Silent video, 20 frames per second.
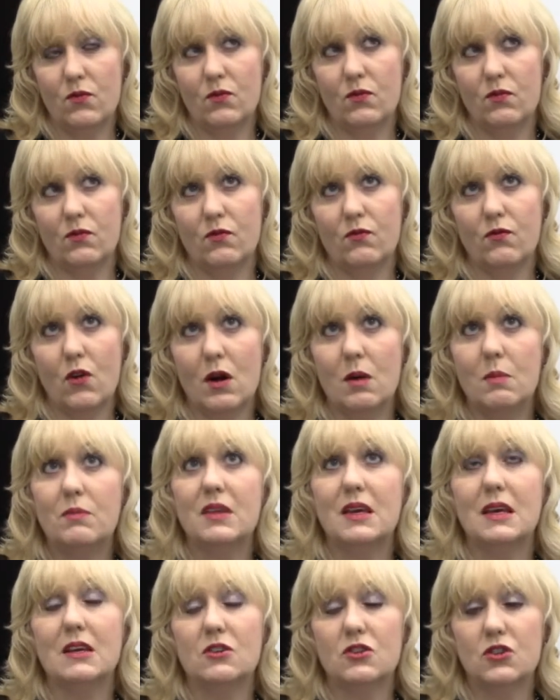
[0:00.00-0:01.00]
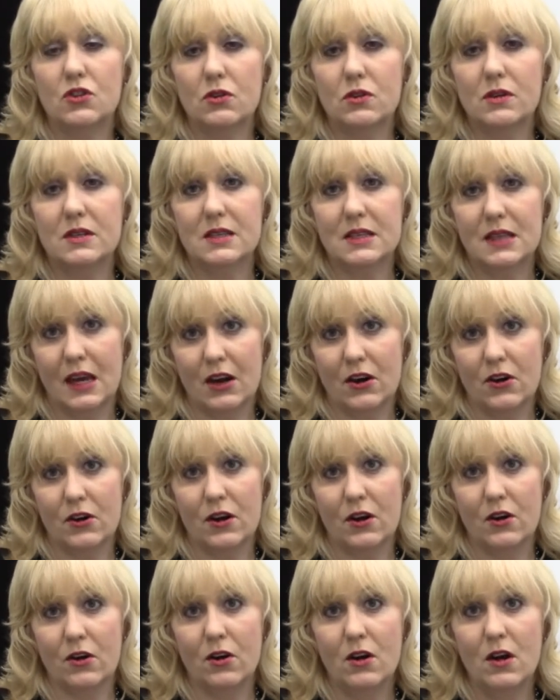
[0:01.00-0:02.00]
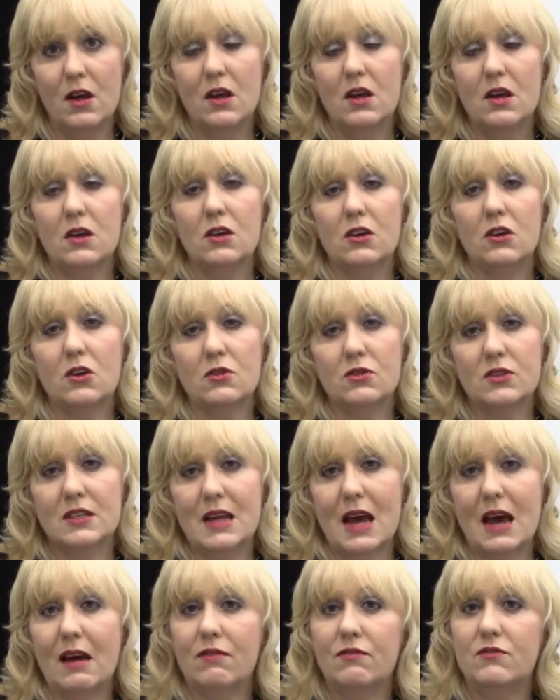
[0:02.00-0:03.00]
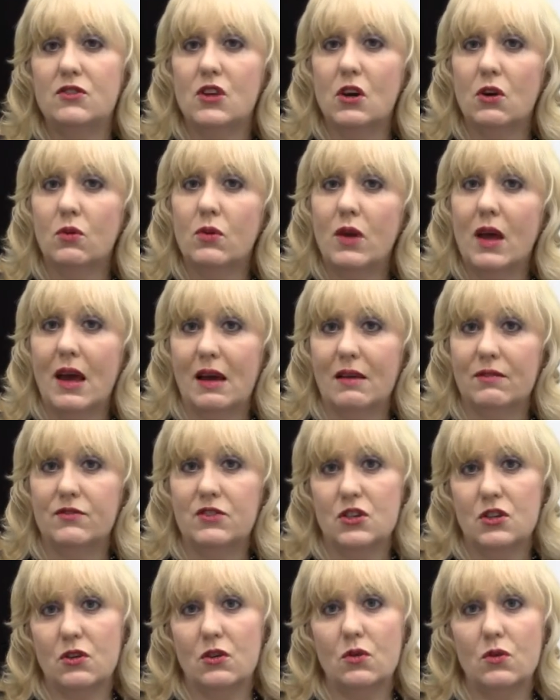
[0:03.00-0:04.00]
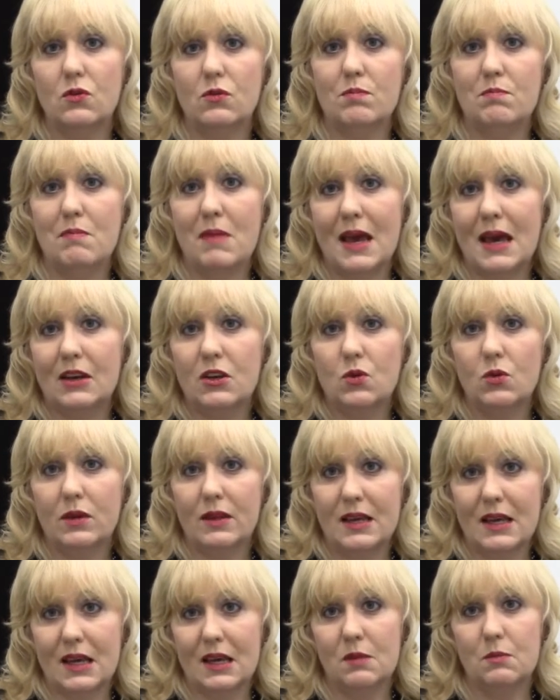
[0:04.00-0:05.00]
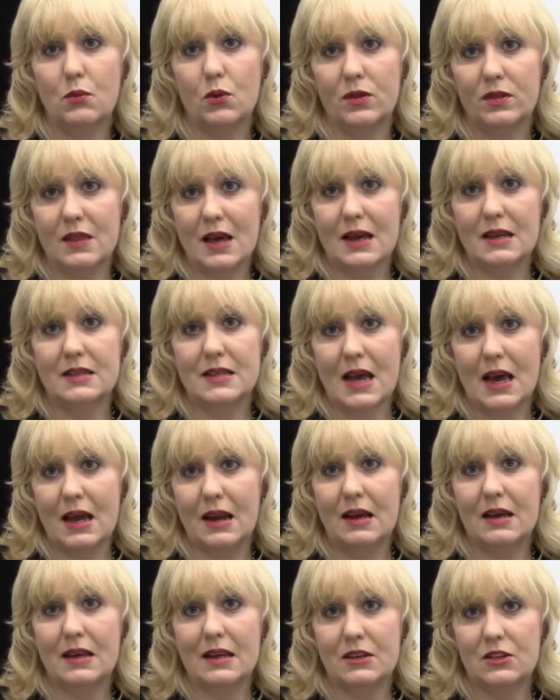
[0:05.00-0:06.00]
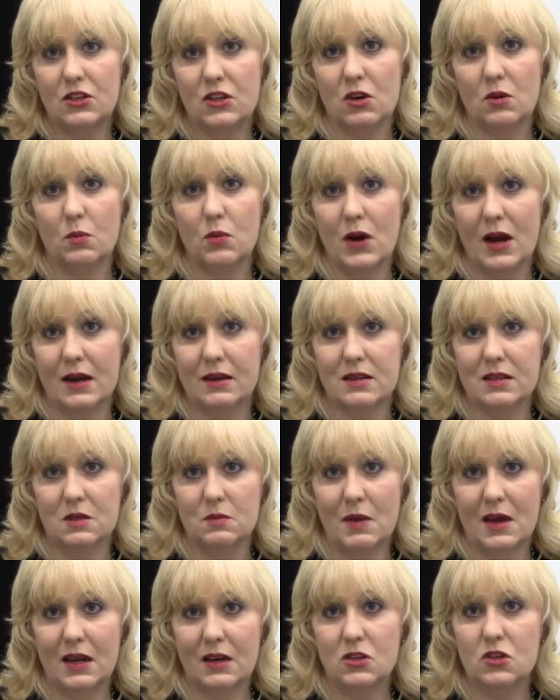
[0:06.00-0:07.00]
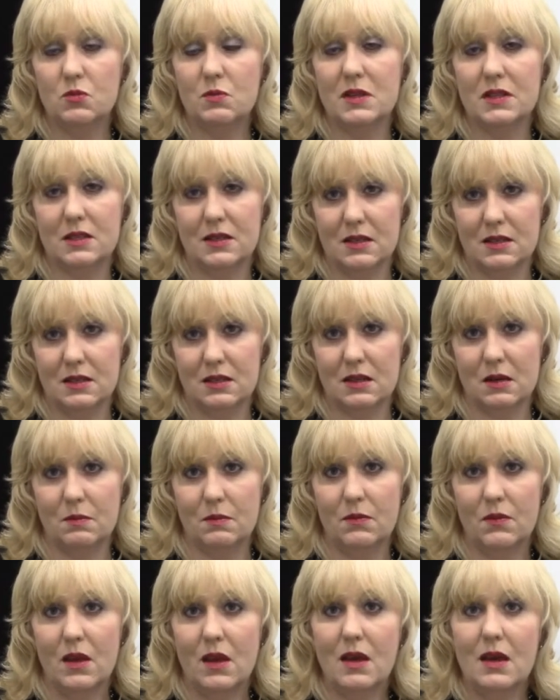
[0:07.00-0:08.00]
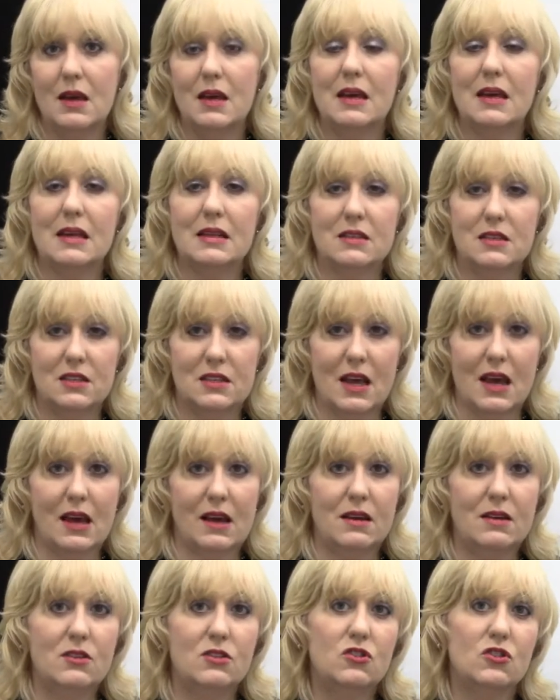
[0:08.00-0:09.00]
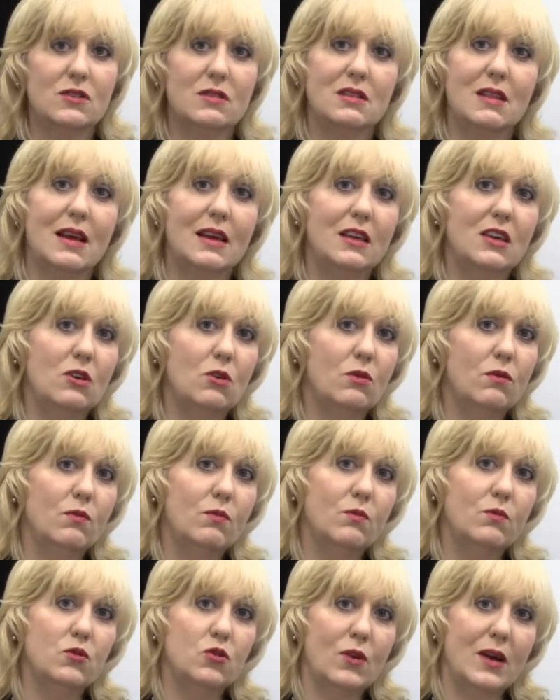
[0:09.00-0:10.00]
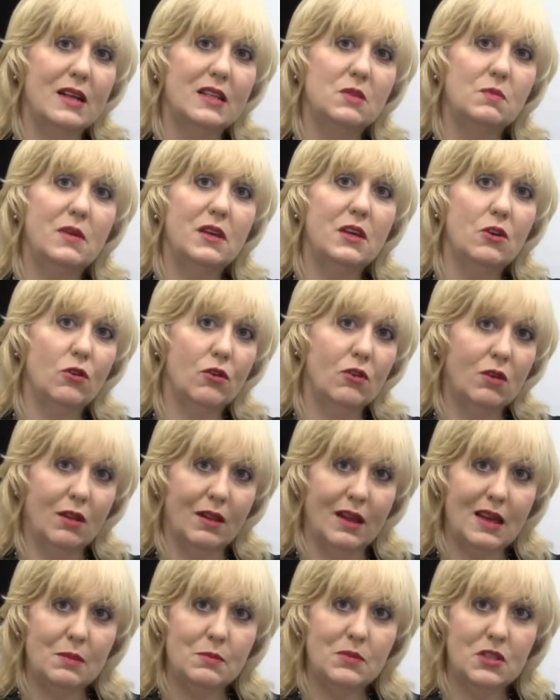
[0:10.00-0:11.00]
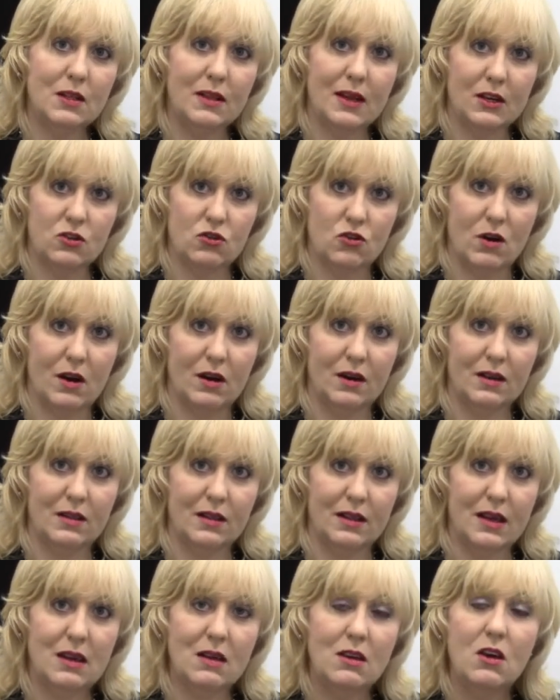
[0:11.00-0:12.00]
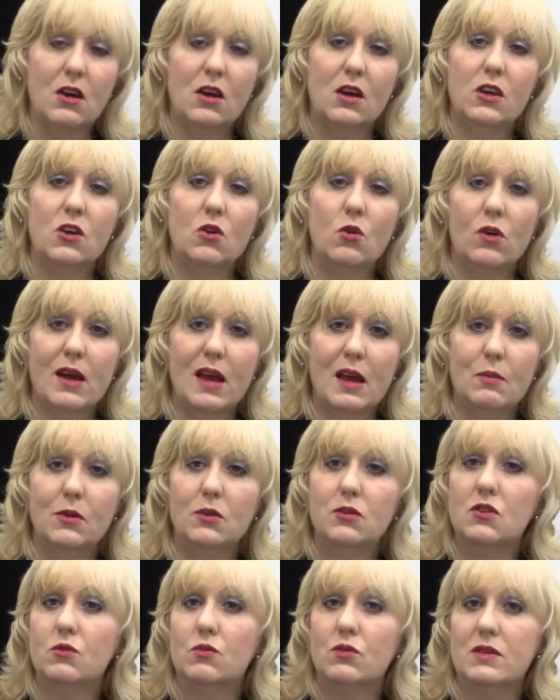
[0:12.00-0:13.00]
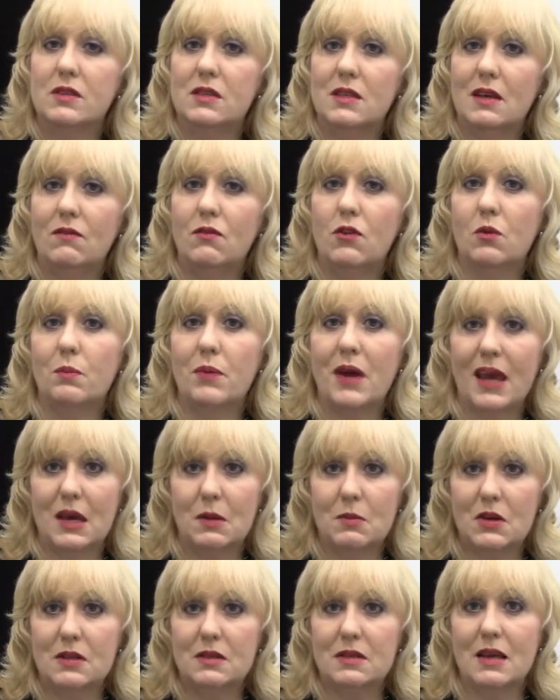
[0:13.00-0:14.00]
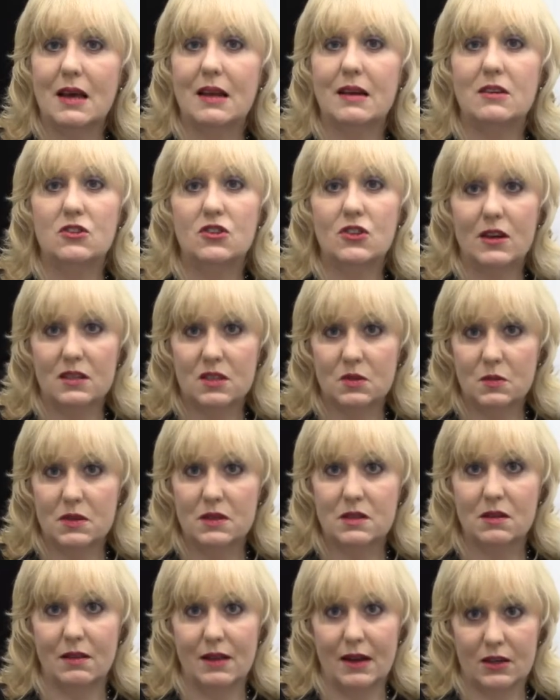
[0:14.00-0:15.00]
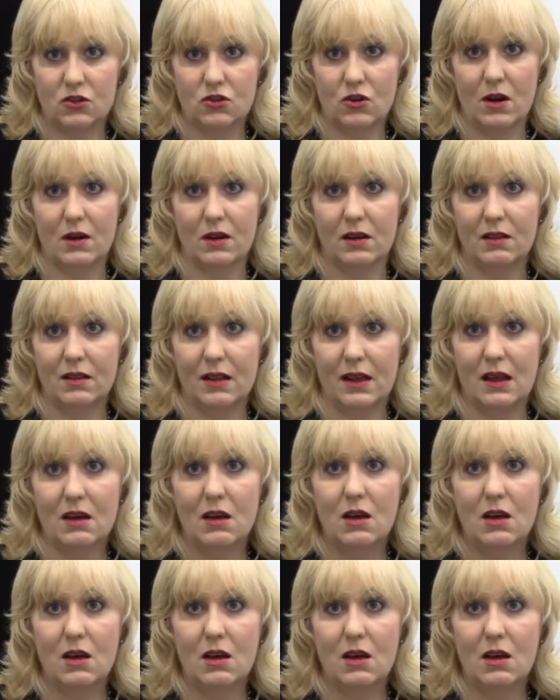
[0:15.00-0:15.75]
from the insurance carrier, your staff don't have to manually input that data into your practice management system. Instead, just like you transmit your claims electronically, you are able to receive your payments and adjustments electronically.